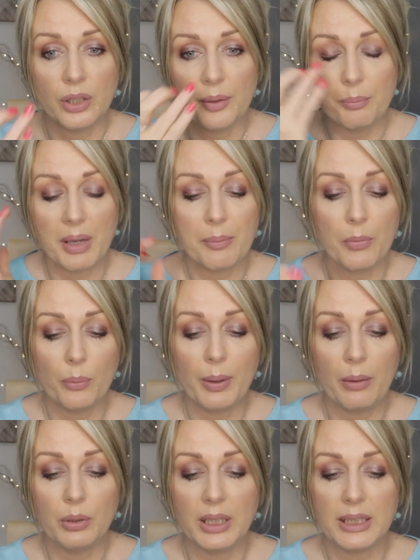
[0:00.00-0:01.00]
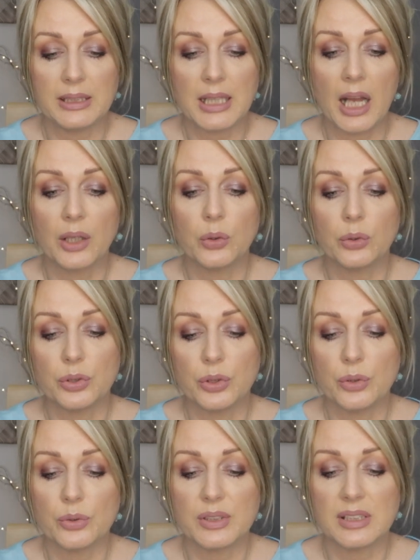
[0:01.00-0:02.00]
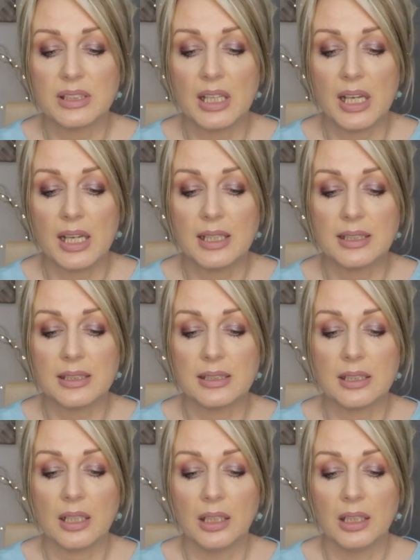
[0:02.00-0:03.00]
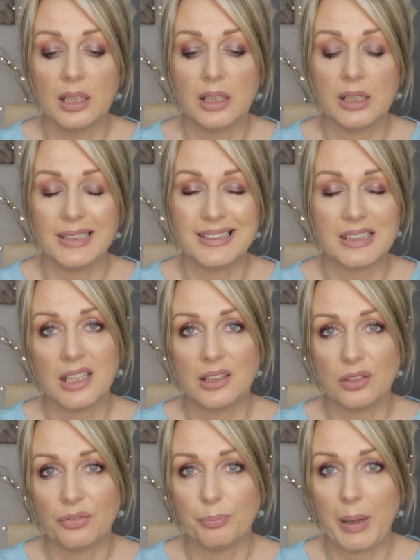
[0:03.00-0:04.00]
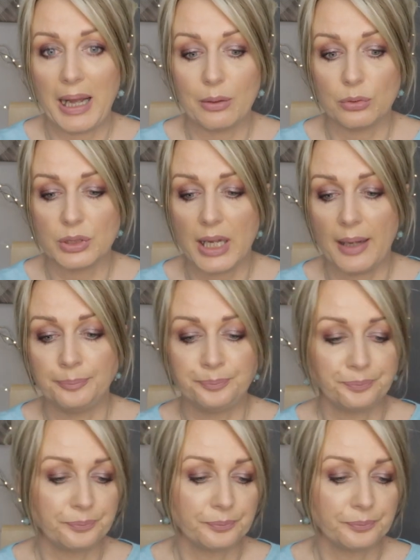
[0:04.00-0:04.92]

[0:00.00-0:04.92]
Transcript: my mobile lid. I could use this instead of powder.